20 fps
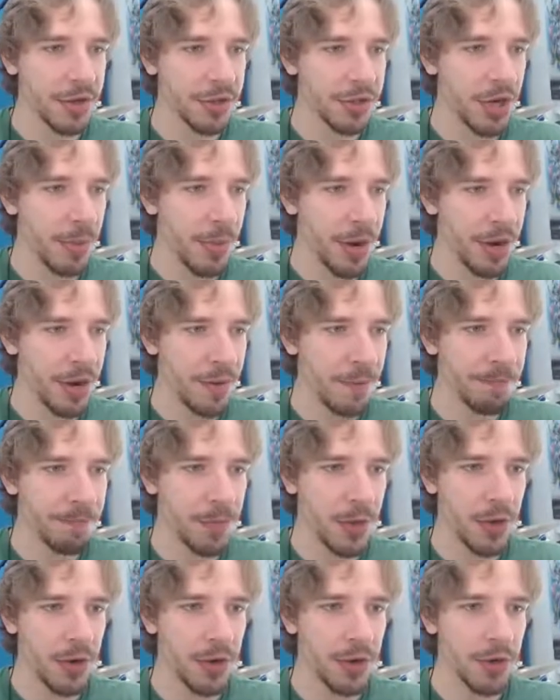come in.
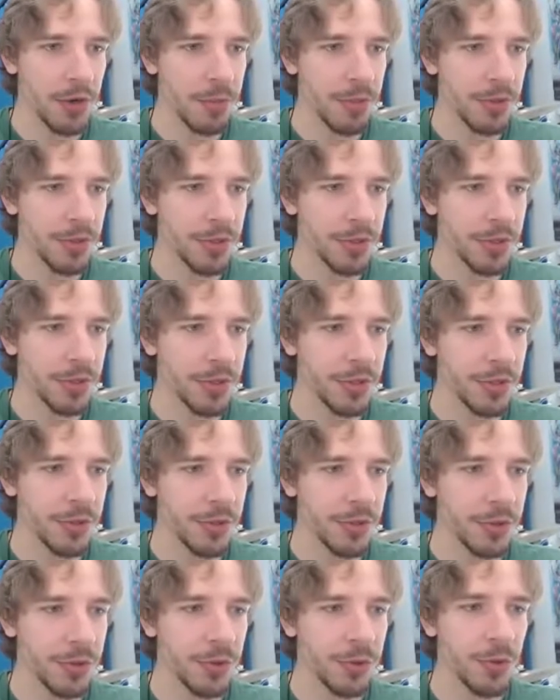And then they're pissed.
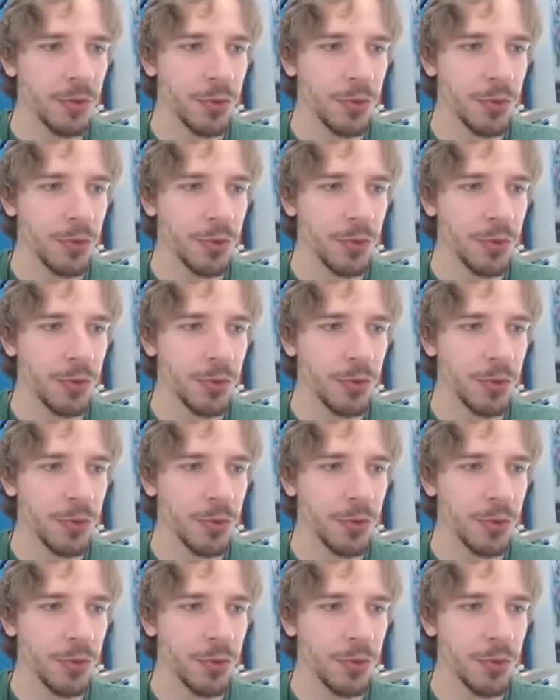You know, Quinn